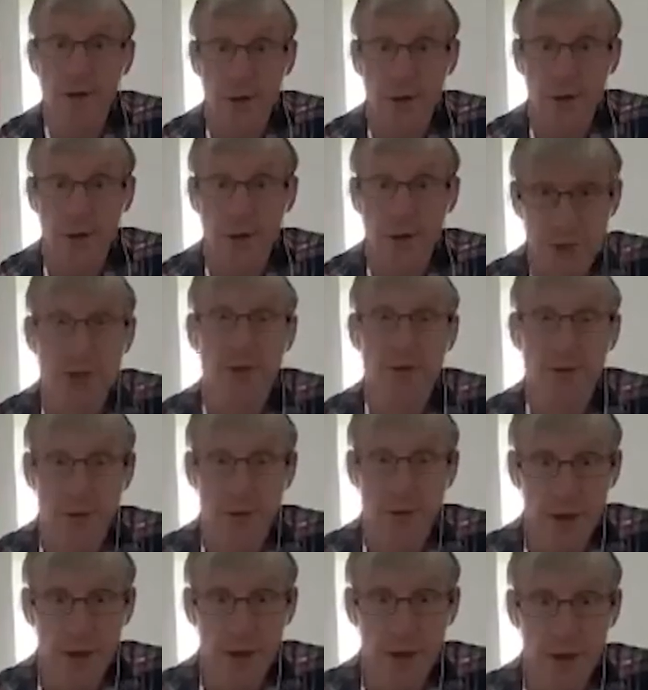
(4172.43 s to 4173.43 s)
Yeah,
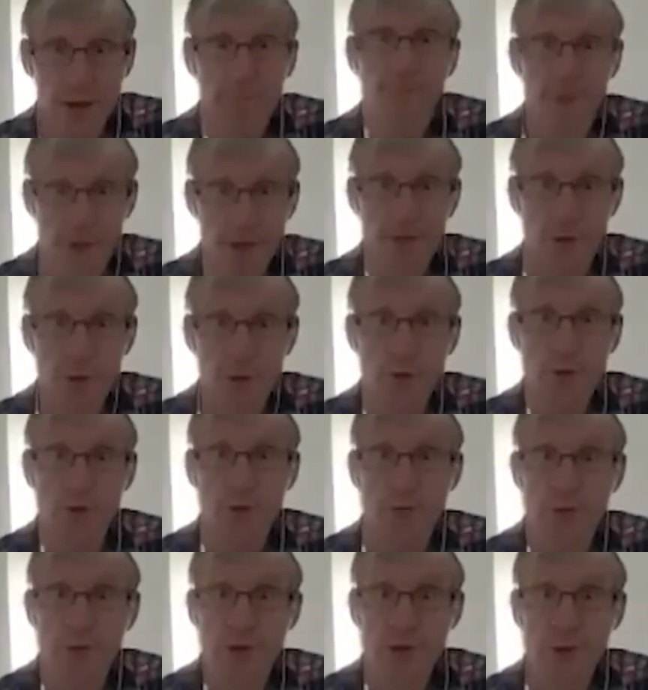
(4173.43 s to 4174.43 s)
the usual
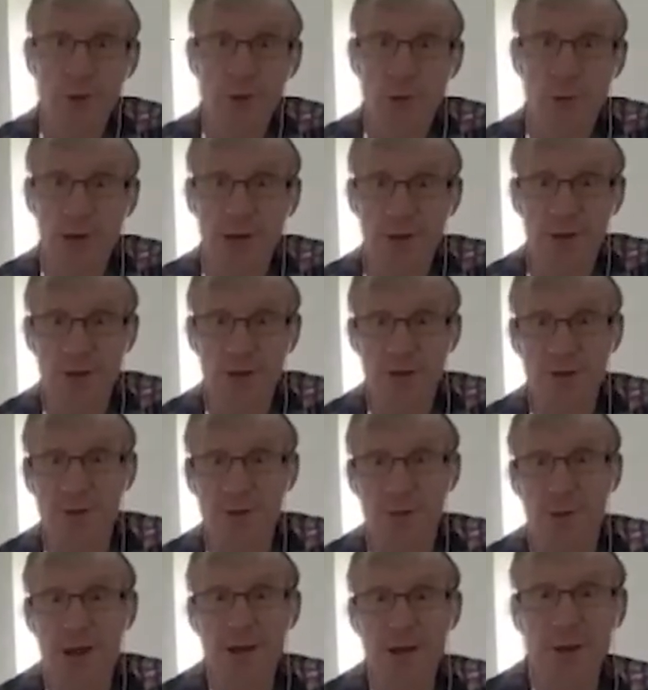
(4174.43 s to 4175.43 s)
places, depending
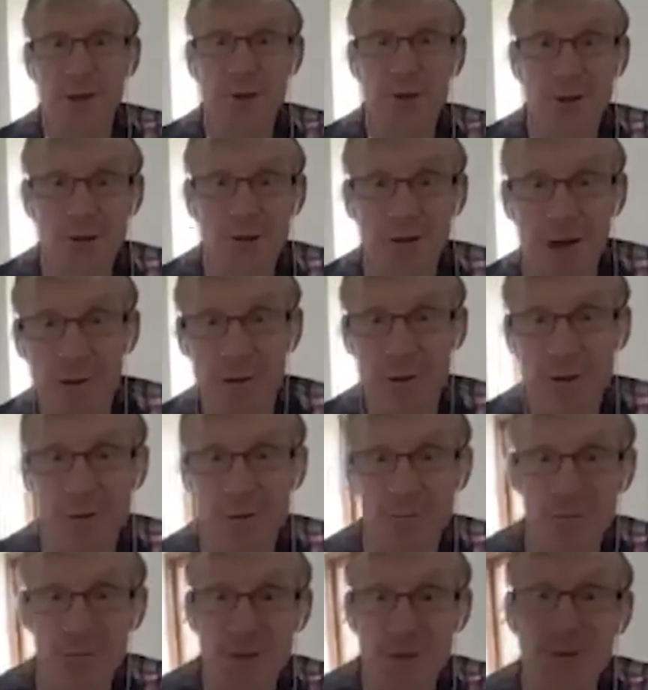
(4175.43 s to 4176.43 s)
on your ethical
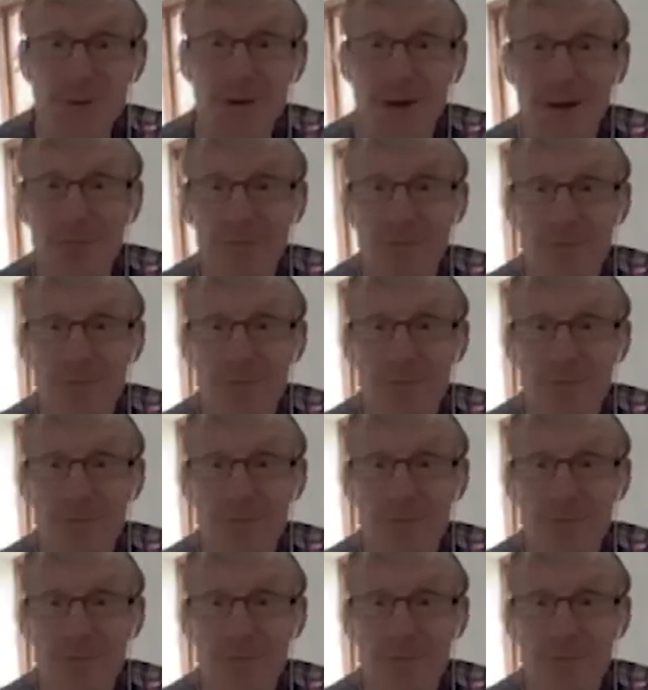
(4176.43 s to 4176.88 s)
standpoint.